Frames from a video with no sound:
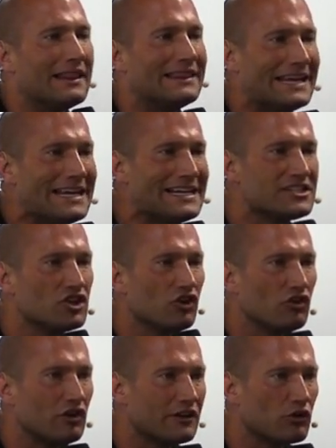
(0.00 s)
These
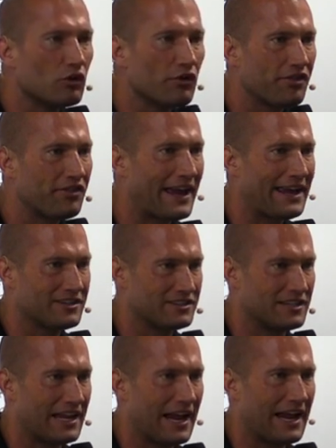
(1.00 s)
little things
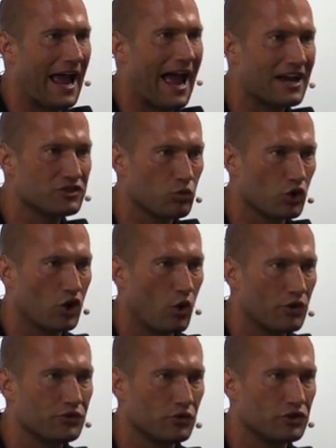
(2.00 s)
today, as we're
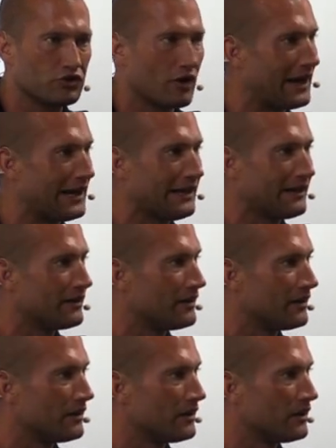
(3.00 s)
going through the training,
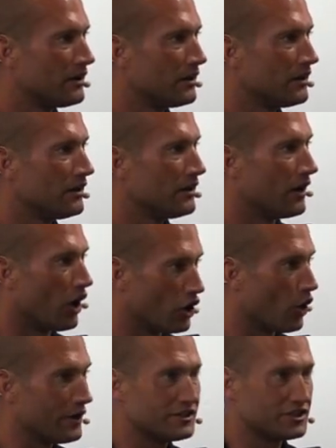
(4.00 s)
are
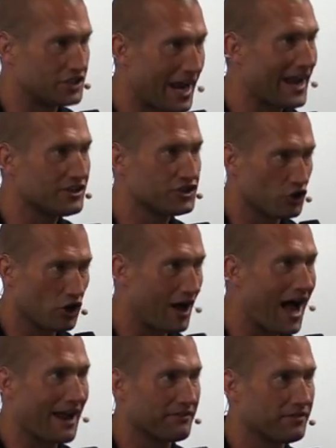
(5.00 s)
going to change your
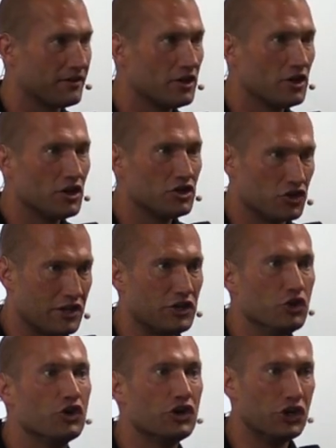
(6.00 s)
life so that
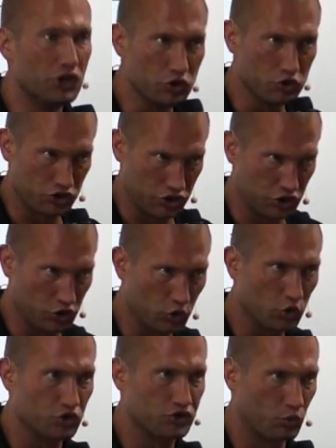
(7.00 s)
you can use the
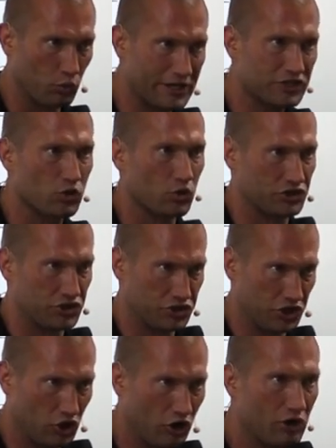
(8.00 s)
tools, the resources,
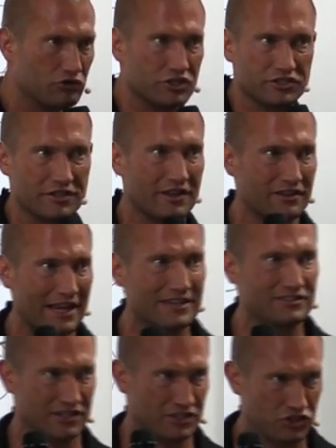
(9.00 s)
the closes, and the
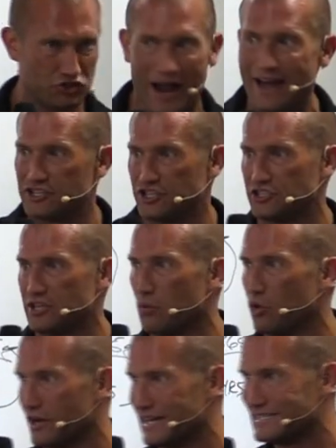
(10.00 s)
things and the strategies that
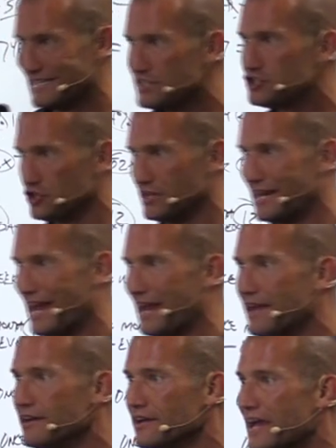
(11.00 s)
we're going to teach you today,
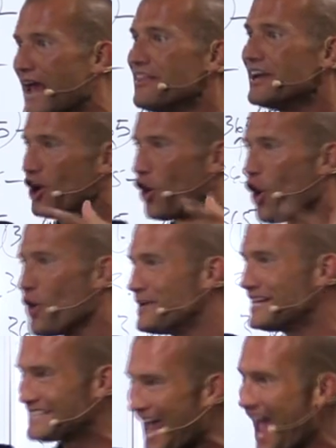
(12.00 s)
and then go home
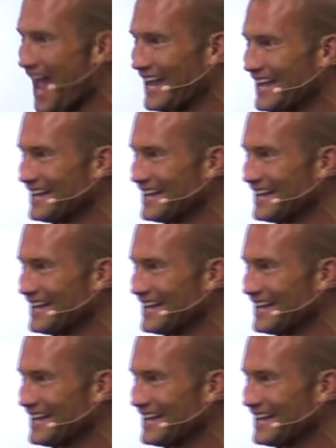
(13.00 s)
and attack.